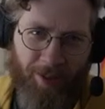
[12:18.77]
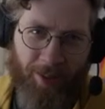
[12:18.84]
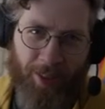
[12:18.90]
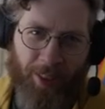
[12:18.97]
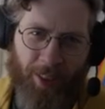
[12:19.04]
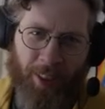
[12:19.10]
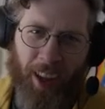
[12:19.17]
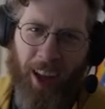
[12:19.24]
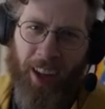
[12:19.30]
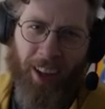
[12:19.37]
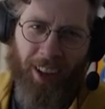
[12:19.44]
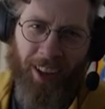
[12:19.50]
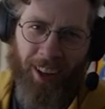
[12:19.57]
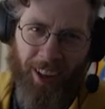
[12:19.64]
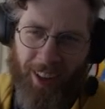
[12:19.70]

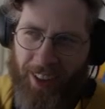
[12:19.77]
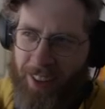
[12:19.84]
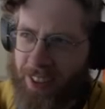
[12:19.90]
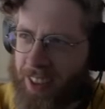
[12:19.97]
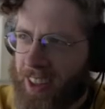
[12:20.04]
scion of the